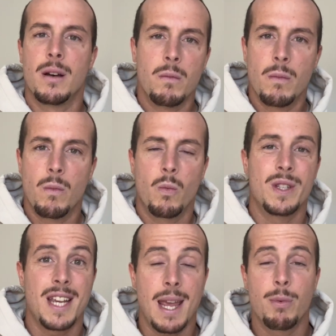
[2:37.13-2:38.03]
was
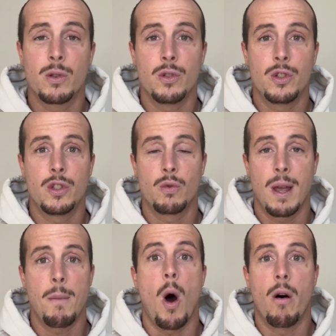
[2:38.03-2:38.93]
able to swim
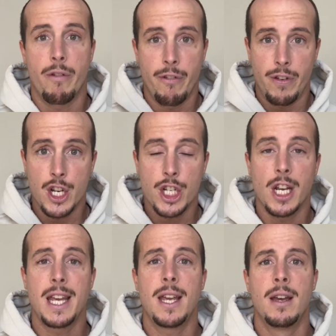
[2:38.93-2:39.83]
officially
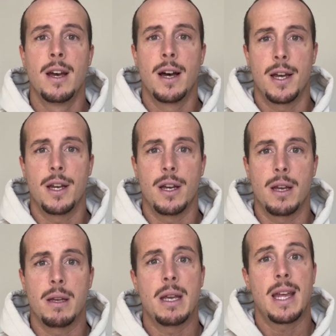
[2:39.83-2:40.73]

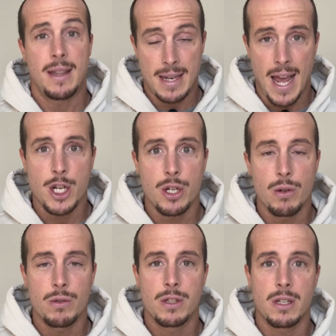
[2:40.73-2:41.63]
at Nationals,
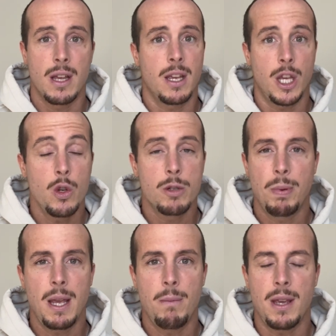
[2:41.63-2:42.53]
a huge
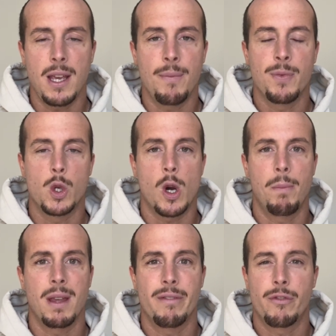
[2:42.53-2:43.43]
PB, dropping
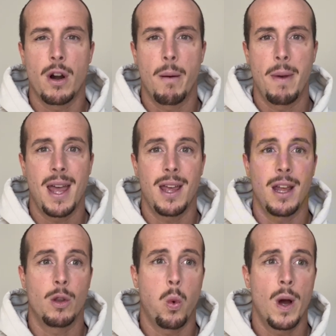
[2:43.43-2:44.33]
from a
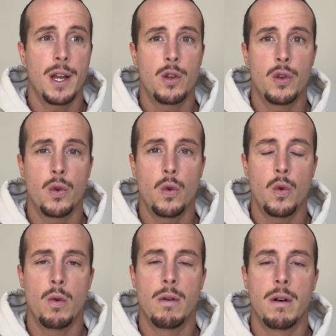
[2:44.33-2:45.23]

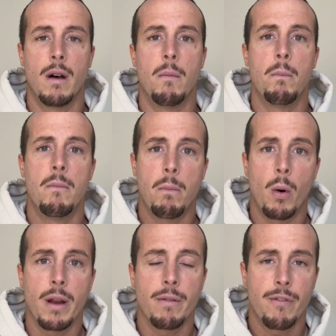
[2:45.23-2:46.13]

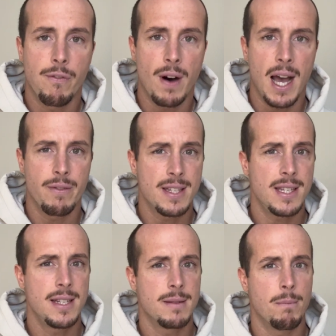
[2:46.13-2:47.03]
22.5
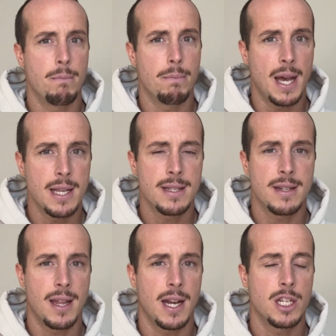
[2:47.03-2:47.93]
season best that I
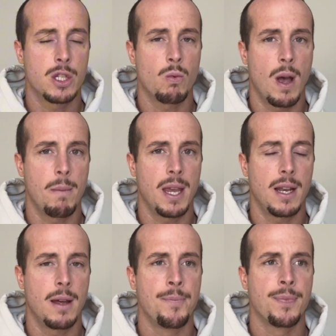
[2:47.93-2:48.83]
swam in
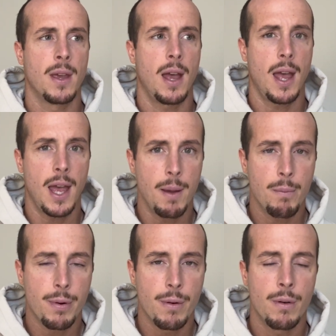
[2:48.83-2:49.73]

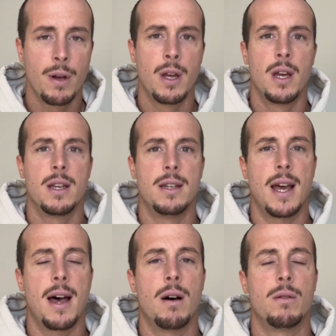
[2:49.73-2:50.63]
April
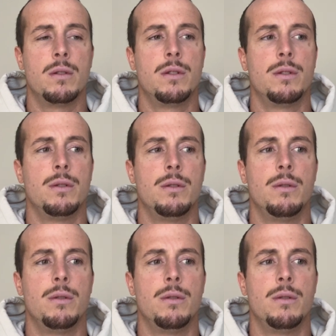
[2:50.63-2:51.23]
down to